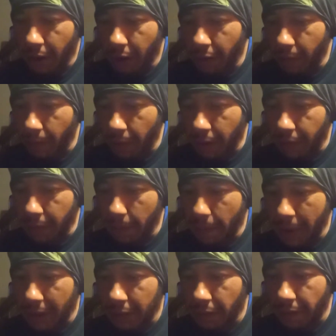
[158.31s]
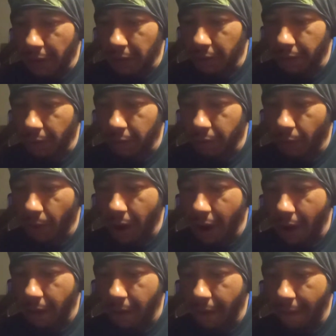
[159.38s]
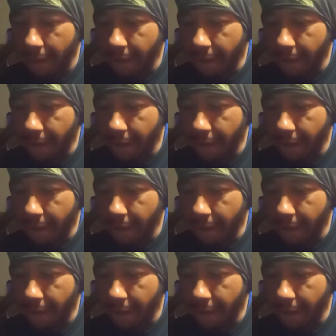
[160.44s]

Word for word: of one of the best festivals around.